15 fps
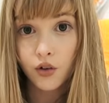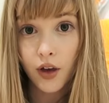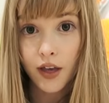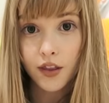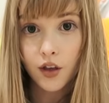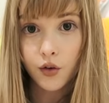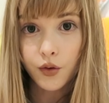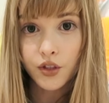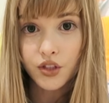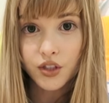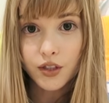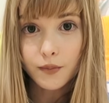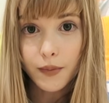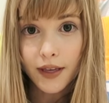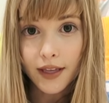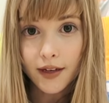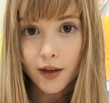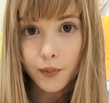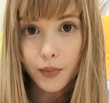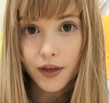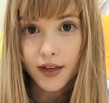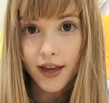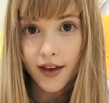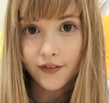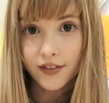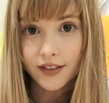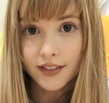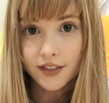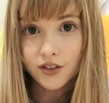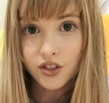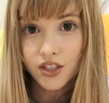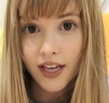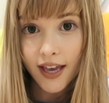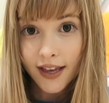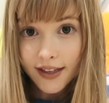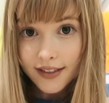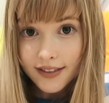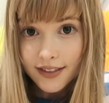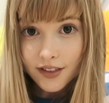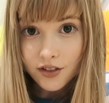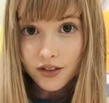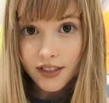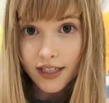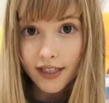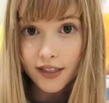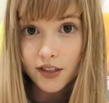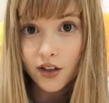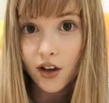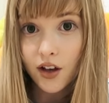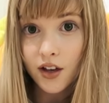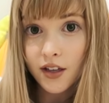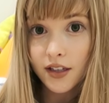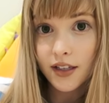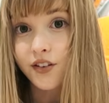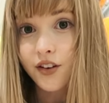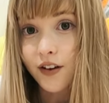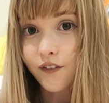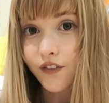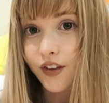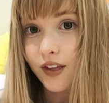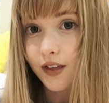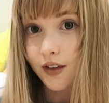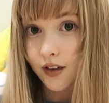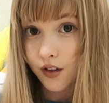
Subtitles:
So I thought we should make it up and have a little chat, a little Tay Talk. Are you comfy?